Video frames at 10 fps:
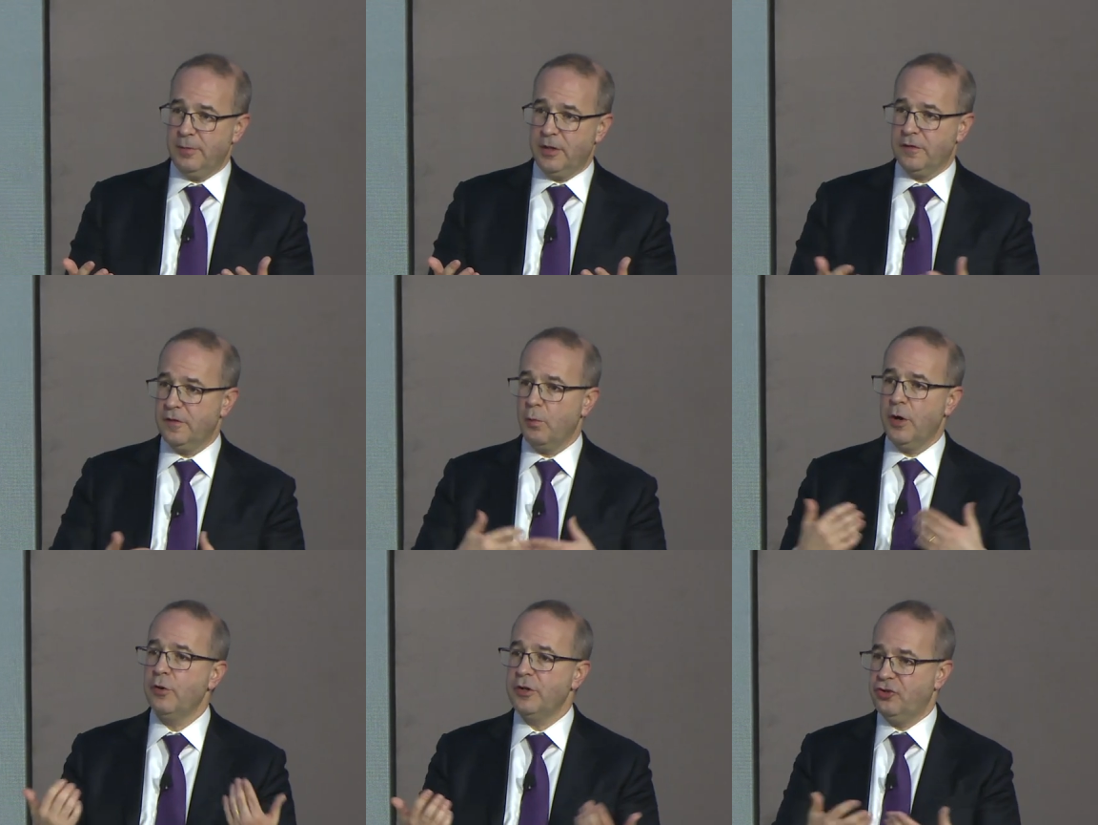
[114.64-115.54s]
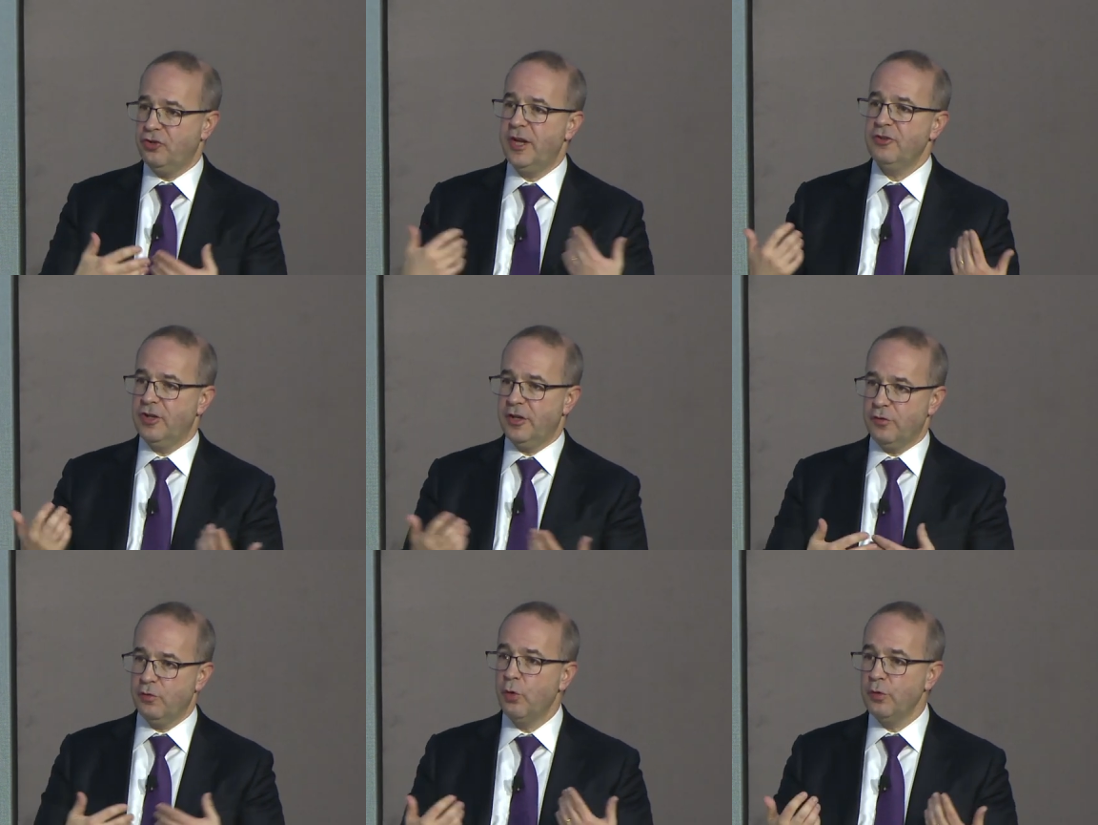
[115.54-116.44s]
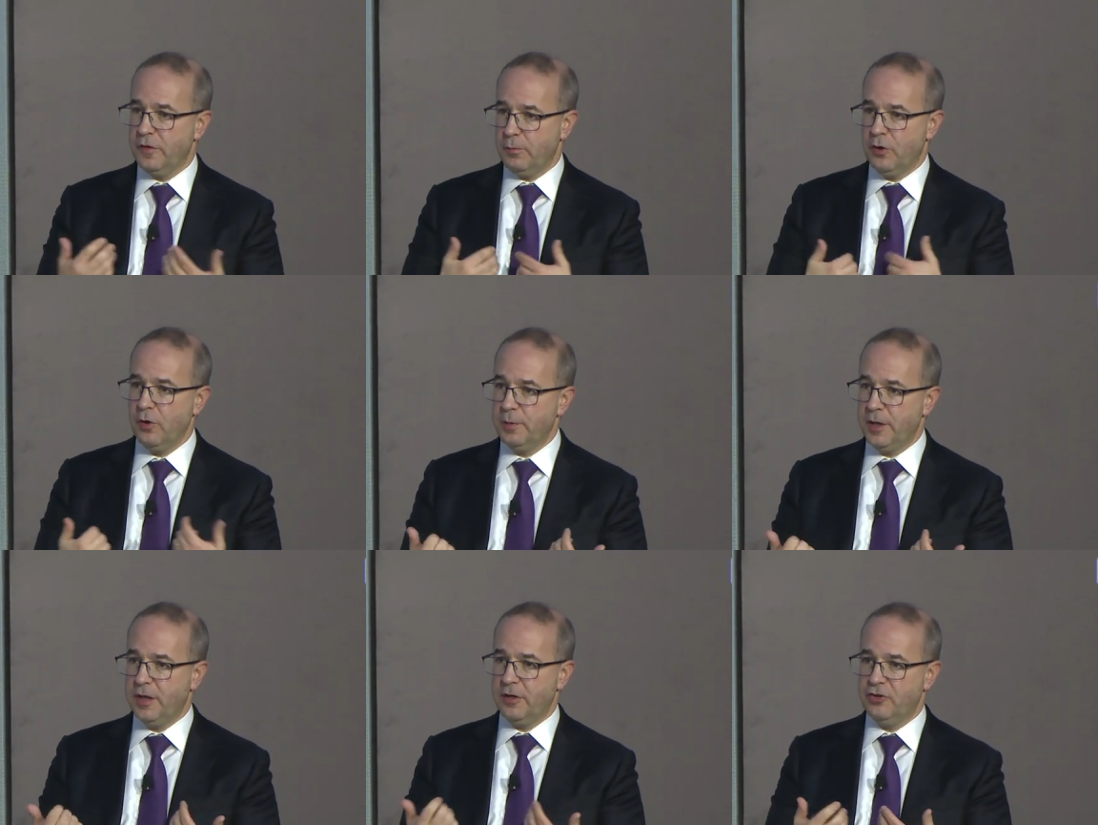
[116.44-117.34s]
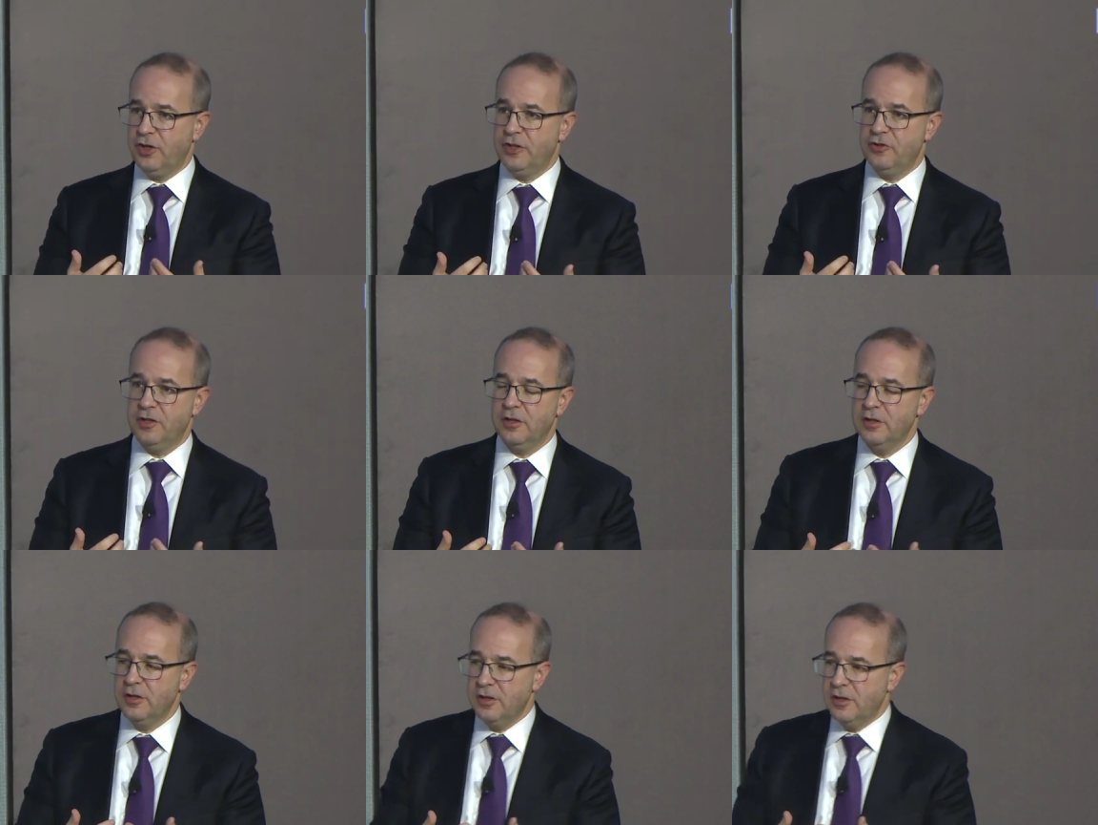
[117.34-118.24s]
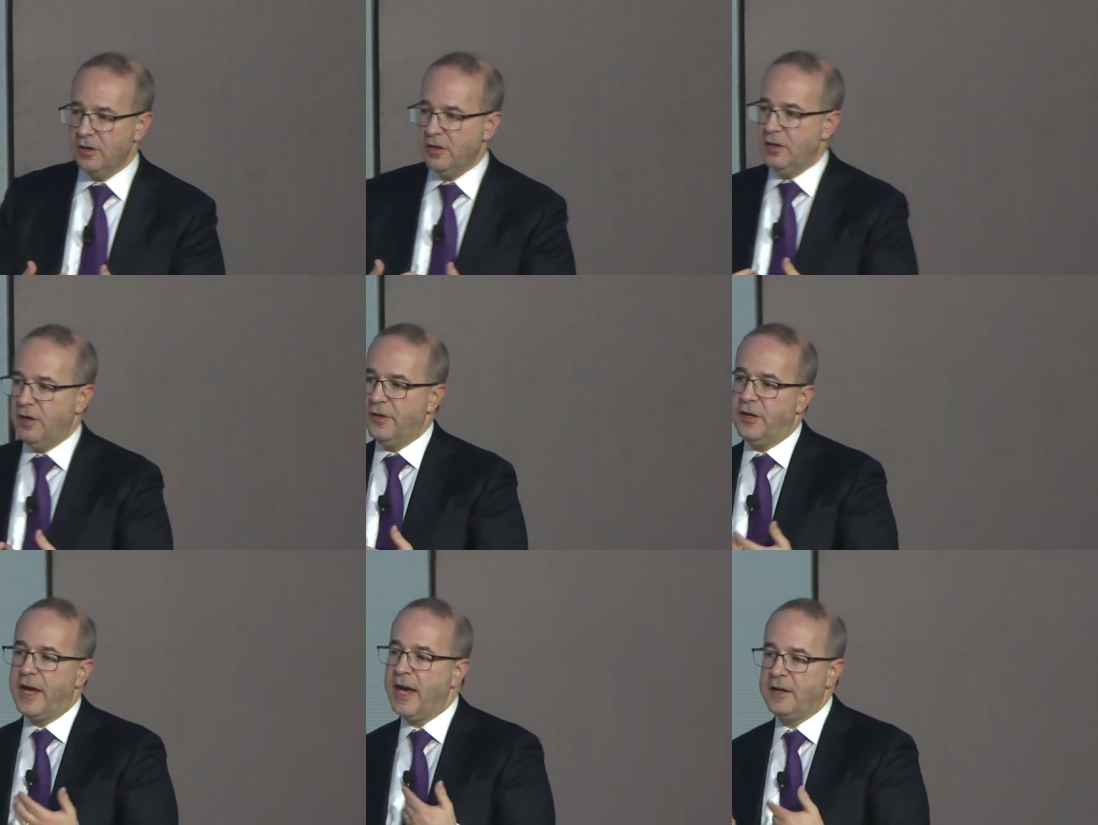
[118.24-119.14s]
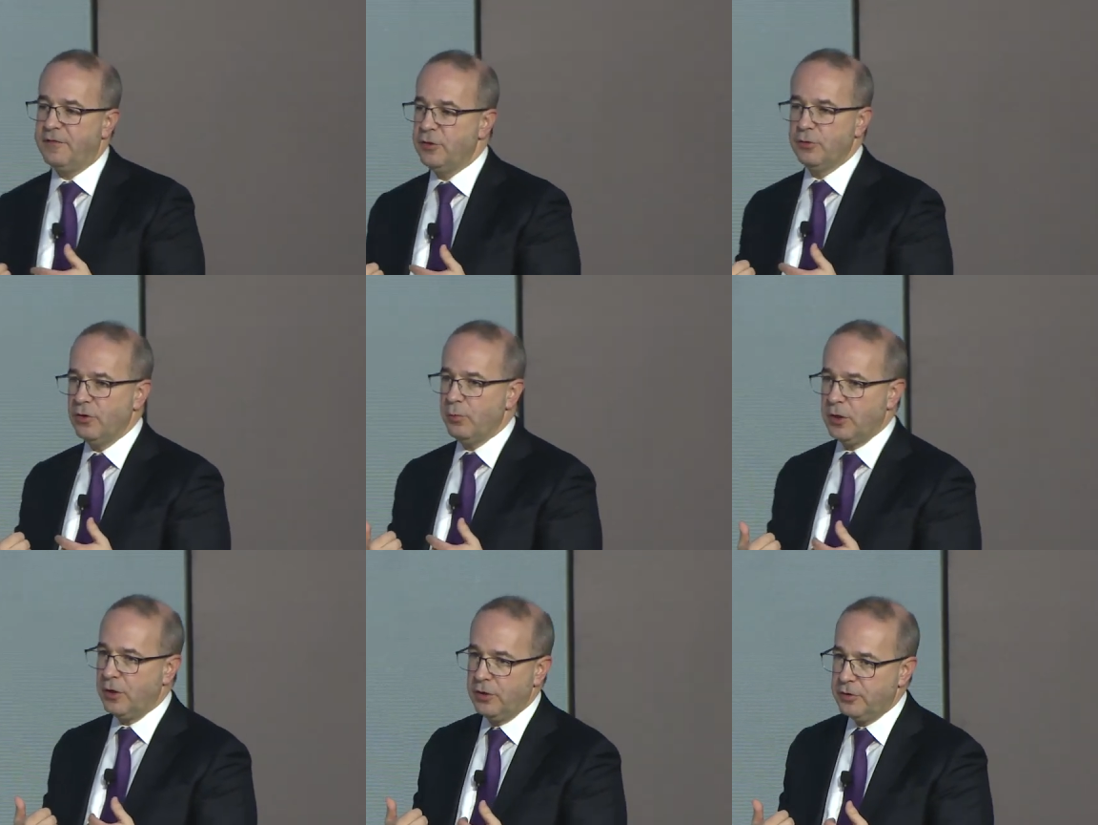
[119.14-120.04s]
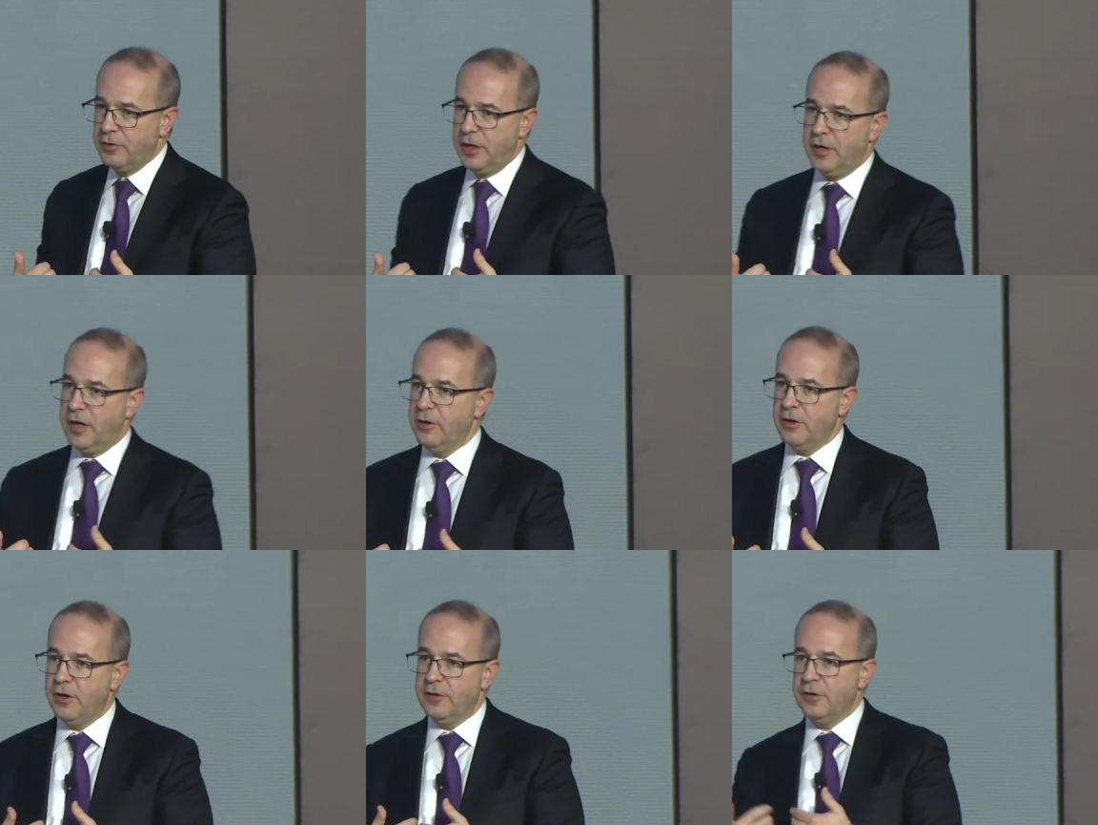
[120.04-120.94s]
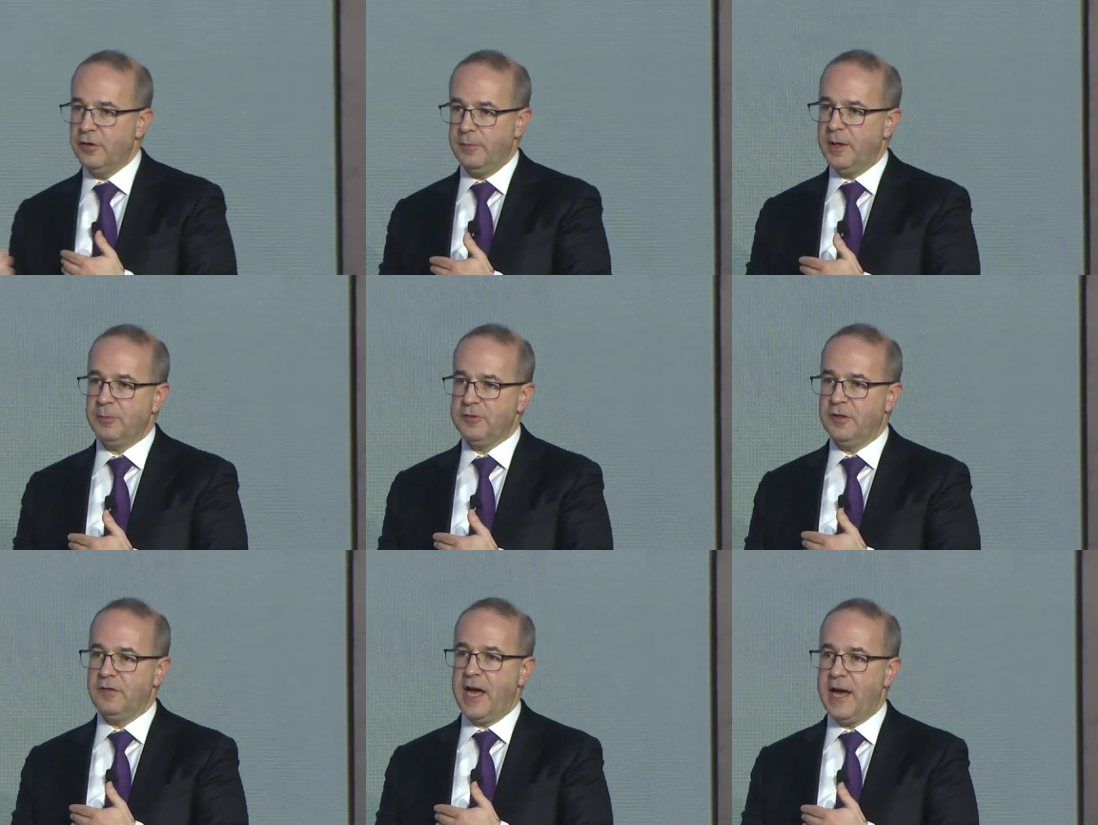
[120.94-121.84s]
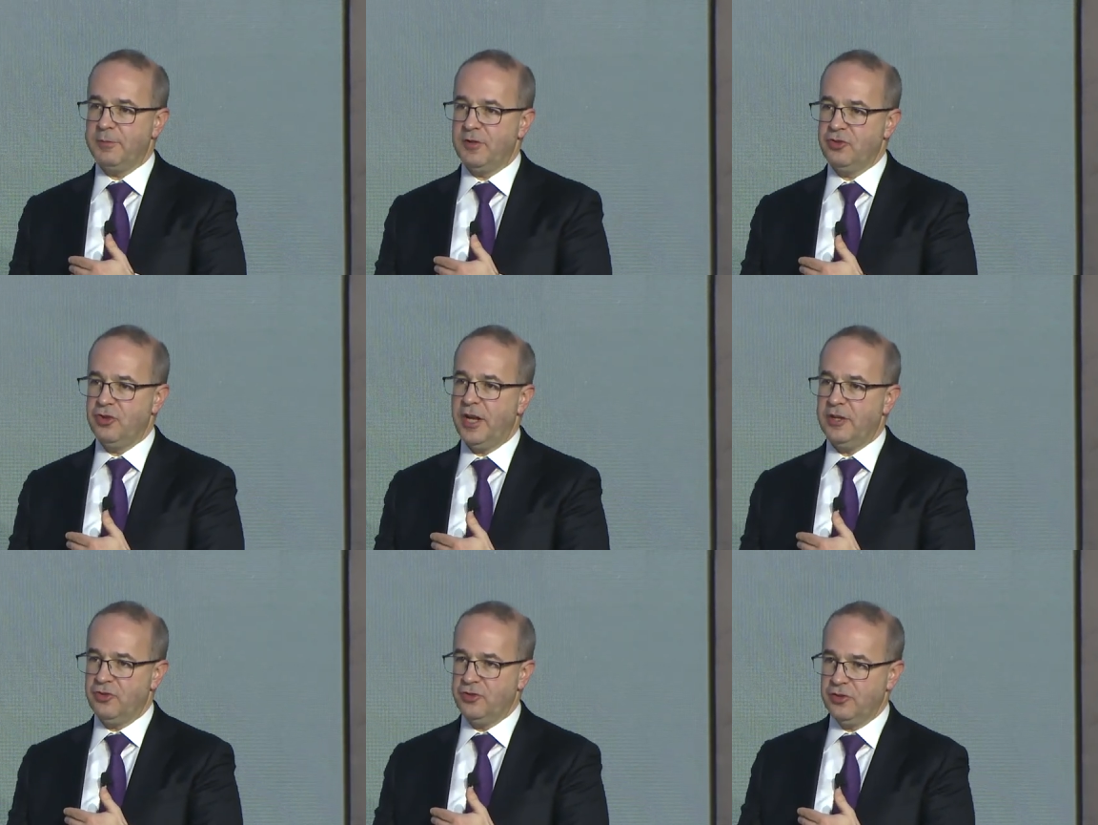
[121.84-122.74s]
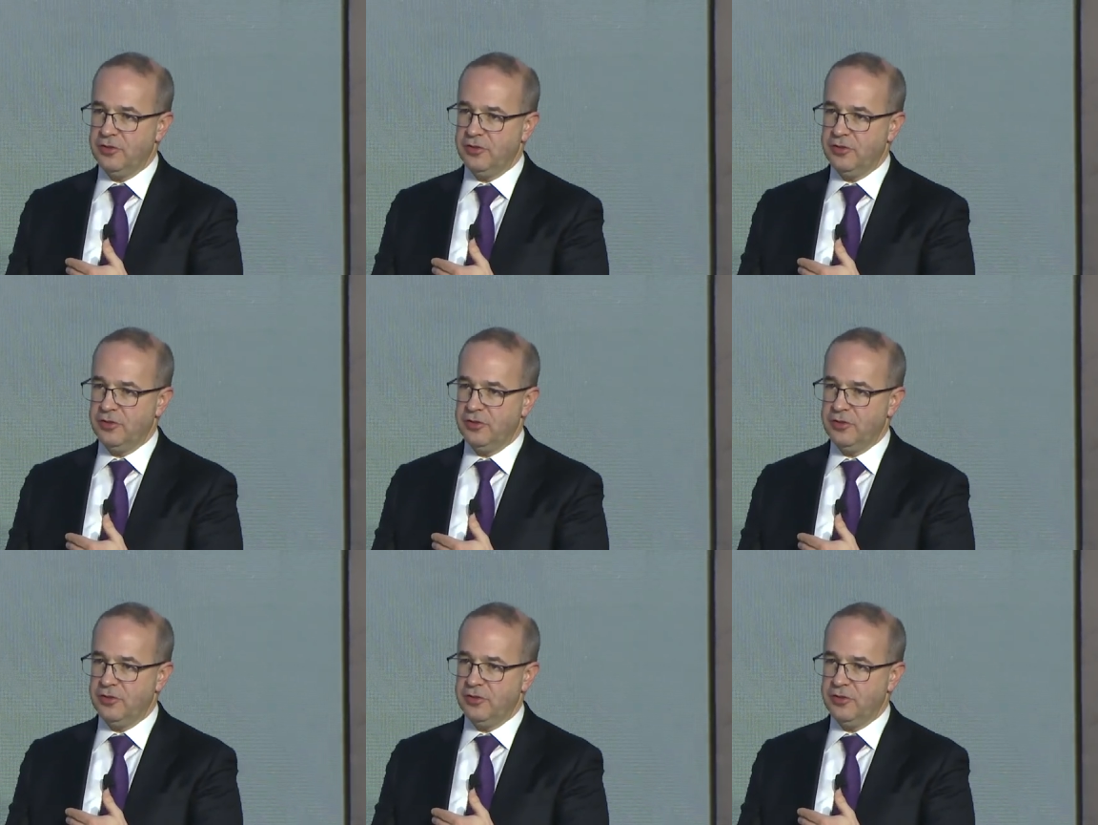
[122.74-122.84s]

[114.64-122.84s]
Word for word: because the world is changing and the roles that we're all playing are changing. On the other hand, if you don't know what got you there, how on earth are you going to be able to adapt and change